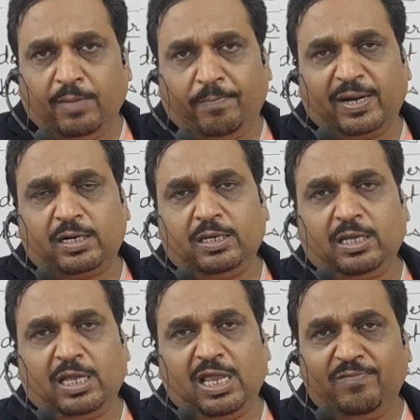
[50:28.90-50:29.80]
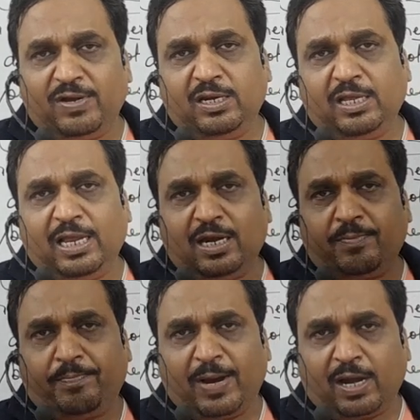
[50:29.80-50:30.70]
But even
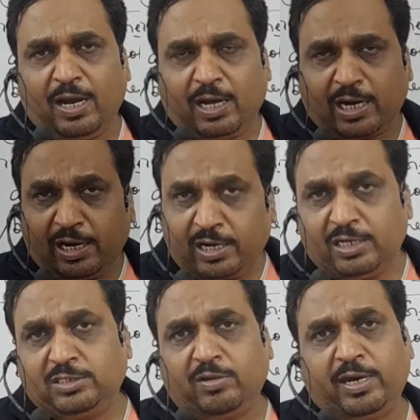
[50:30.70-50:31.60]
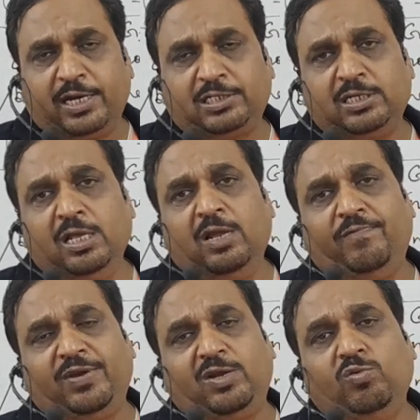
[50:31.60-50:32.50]
in curtal sonnets,
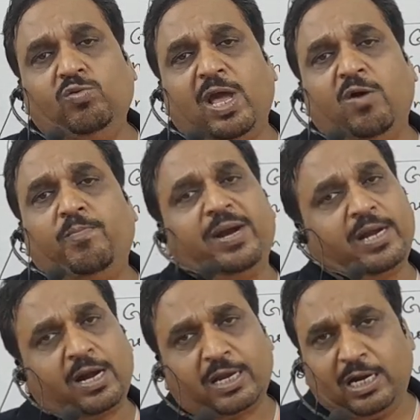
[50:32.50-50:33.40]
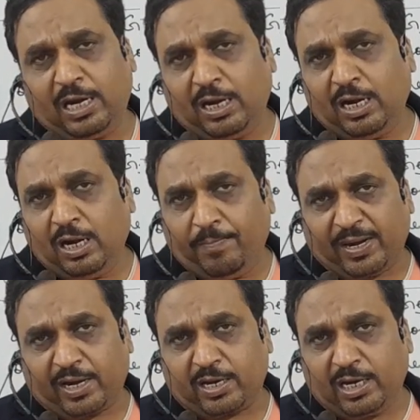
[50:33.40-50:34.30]
we do have
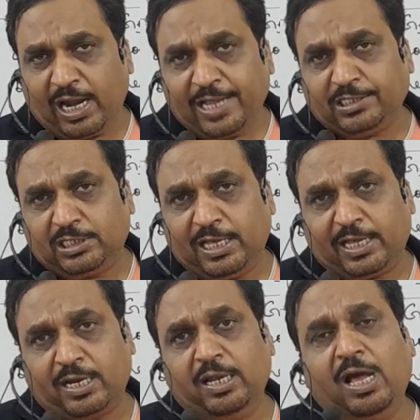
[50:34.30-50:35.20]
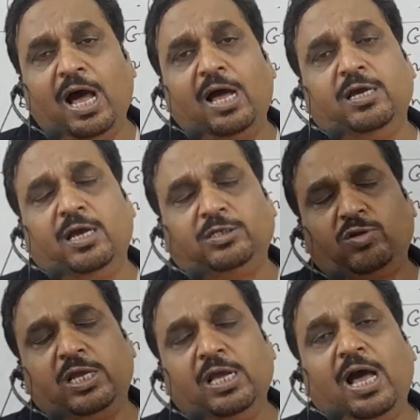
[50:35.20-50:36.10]
petrarchal lines there.
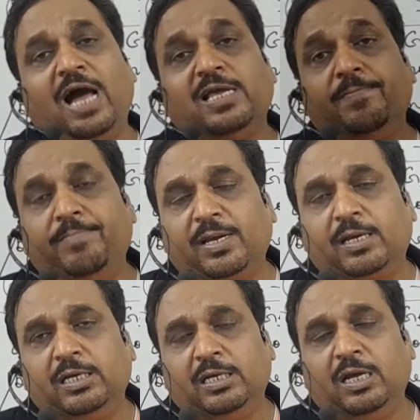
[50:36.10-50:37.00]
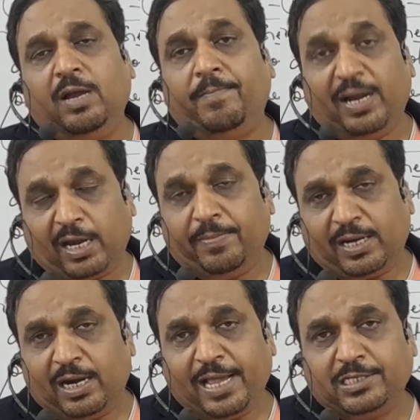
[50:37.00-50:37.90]
Iambic pentameter
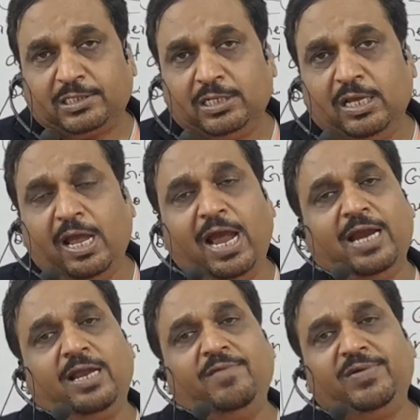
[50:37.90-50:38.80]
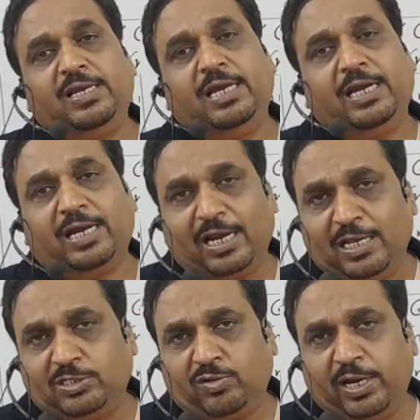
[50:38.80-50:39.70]
lines. And even in
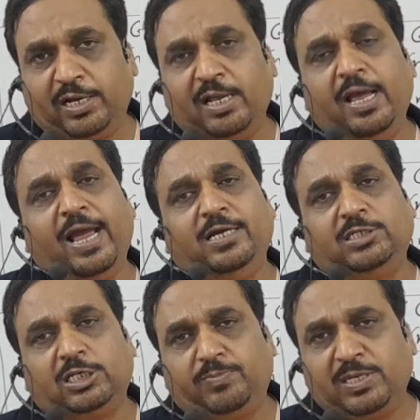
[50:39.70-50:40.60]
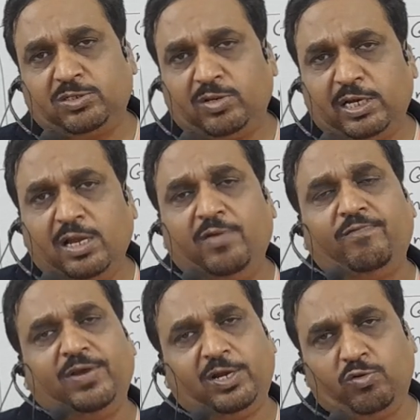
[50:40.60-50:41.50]
Italian sonnet and Shakespearean sonnet,
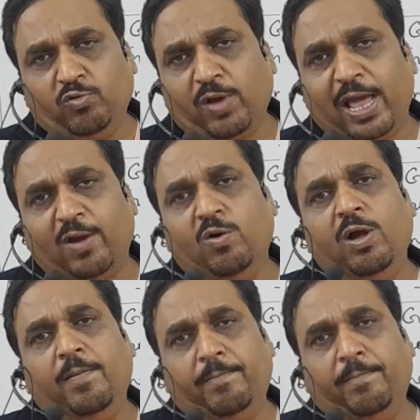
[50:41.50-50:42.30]
we do have